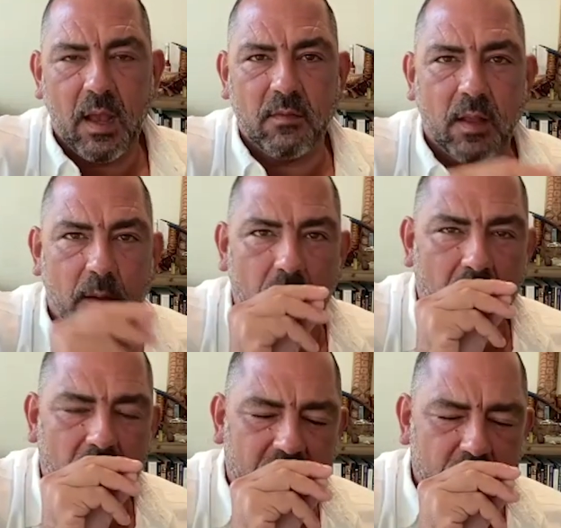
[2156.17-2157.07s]

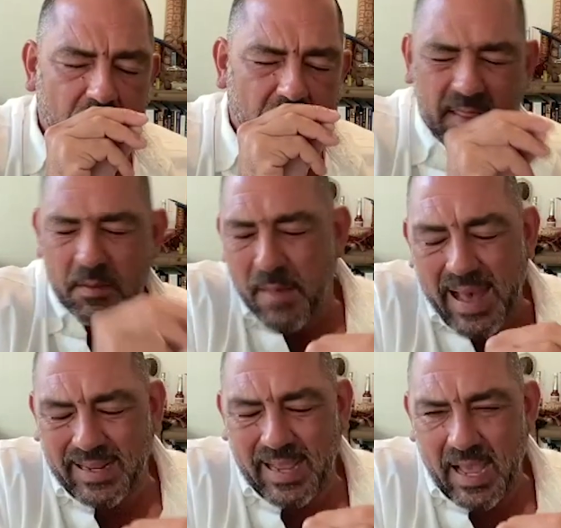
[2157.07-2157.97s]
a
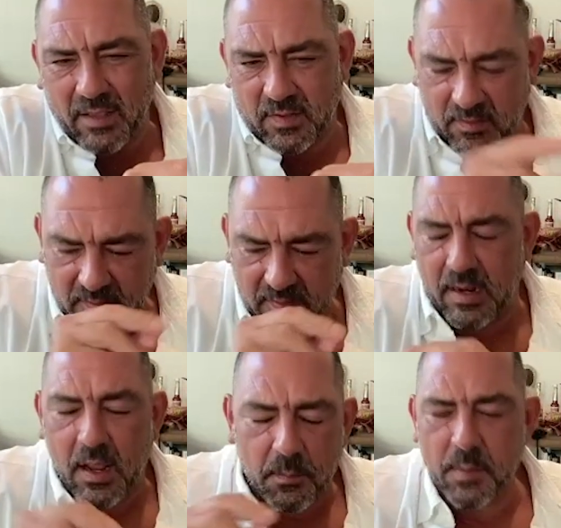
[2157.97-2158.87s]
thematic essence
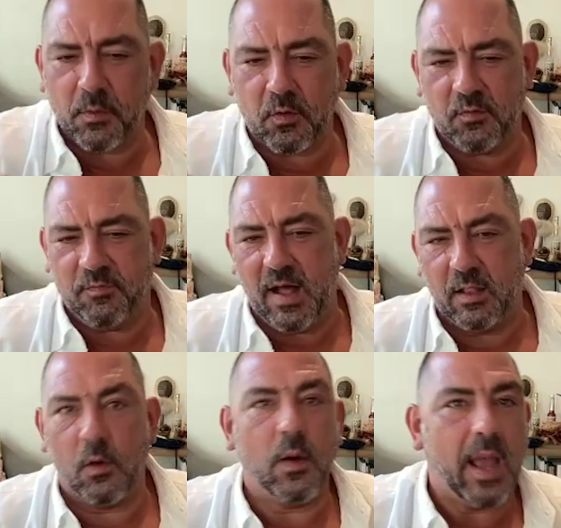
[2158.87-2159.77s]
that people could
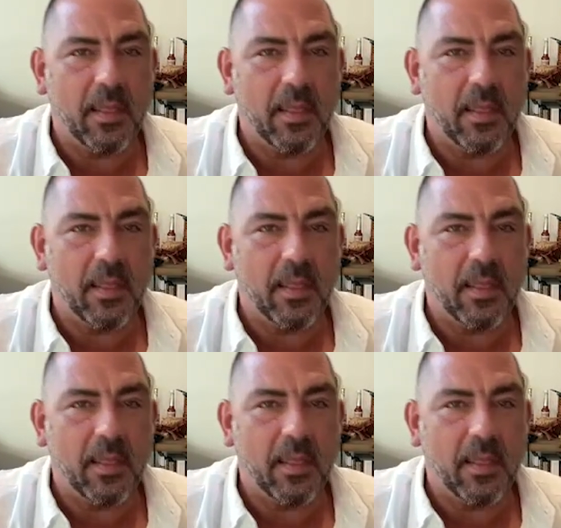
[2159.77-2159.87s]
follow.